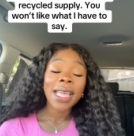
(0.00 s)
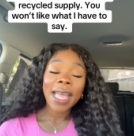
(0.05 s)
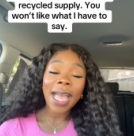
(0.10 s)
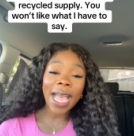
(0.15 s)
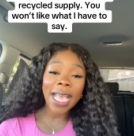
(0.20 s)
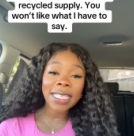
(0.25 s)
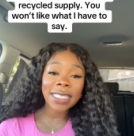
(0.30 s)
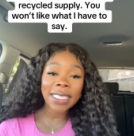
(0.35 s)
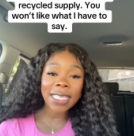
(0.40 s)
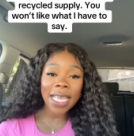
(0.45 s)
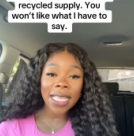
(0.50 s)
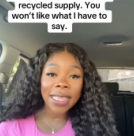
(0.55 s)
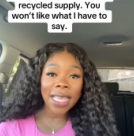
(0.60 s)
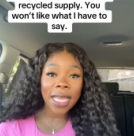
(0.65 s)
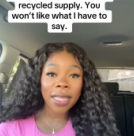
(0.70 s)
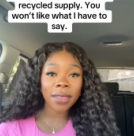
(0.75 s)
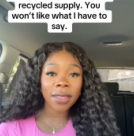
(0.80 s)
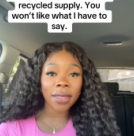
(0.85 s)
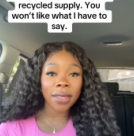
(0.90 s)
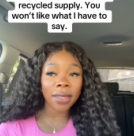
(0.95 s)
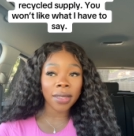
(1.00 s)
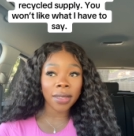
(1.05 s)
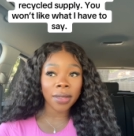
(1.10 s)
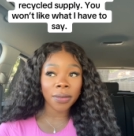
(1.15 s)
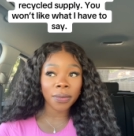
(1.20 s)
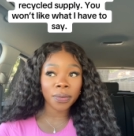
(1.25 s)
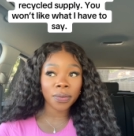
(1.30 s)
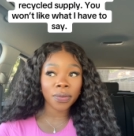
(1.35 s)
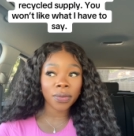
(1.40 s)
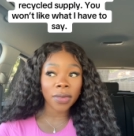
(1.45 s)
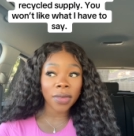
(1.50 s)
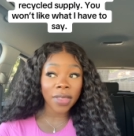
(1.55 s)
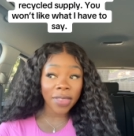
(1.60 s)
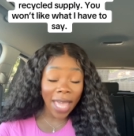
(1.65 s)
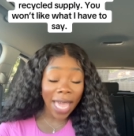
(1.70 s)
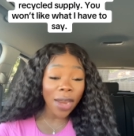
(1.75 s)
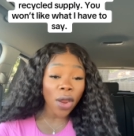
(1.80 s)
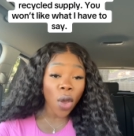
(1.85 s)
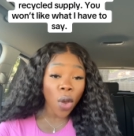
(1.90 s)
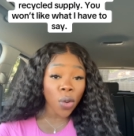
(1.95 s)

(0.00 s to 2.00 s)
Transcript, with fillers: I said that the that